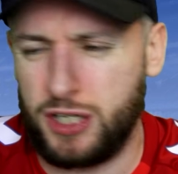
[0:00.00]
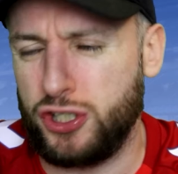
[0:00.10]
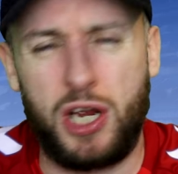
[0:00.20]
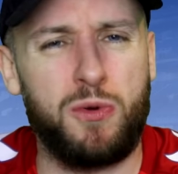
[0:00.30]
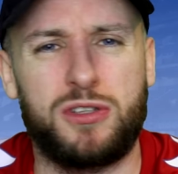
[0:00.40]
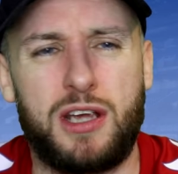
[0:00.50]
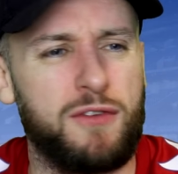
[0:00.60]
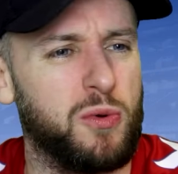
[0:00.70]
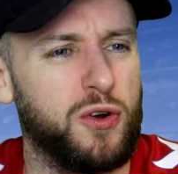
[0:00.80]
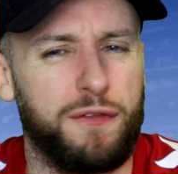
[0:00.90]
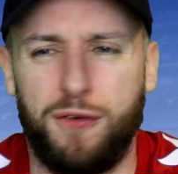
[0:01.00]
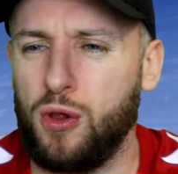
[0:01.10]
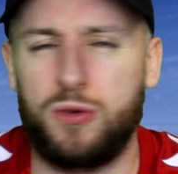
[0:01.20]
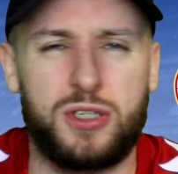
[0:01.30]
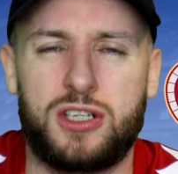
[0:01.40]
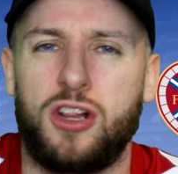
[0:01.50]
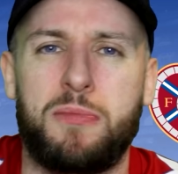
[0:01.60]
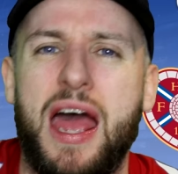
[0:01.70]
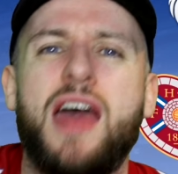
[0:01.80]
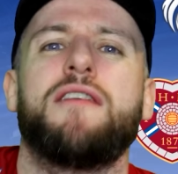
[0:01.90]
and shout out to everyone who follows this
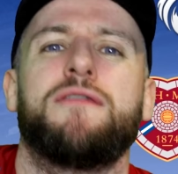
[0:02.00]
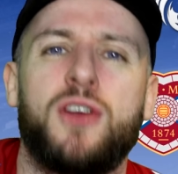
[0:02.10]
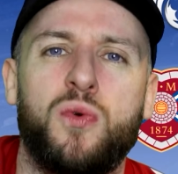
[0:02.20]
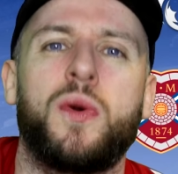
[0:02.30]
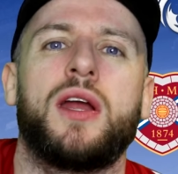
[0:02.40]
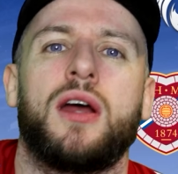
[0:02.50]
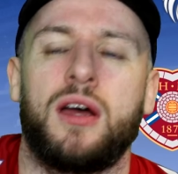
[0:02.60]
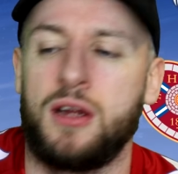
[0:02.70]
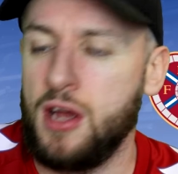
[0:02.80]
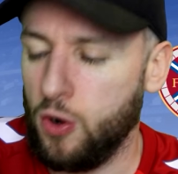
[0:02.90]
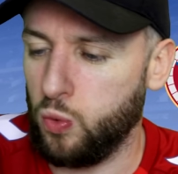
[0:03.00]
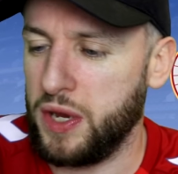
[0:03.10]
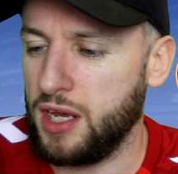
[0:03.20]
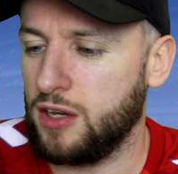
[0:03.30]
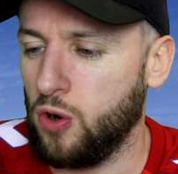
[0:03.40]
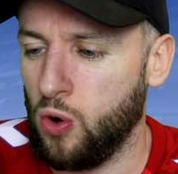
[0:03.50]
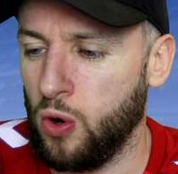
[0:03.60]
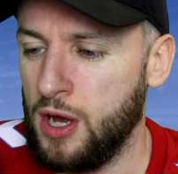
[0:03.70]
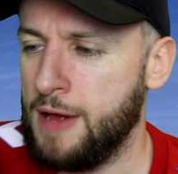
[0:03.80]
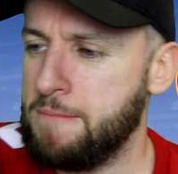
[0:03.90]
club everywhere we go,